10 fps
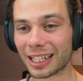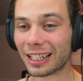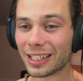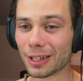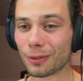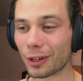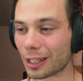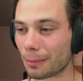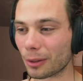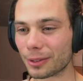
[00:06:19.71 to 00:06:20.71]
At least I've got a
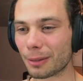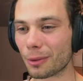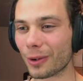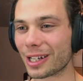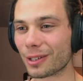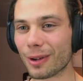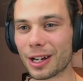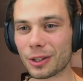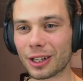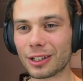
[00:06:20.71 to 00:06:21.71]
couple of submarines
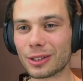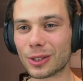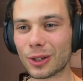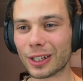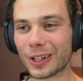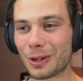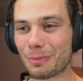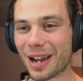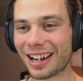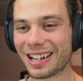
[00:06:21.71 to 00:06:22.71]
around that can certainly help
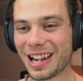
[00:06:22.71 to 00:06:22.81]
out.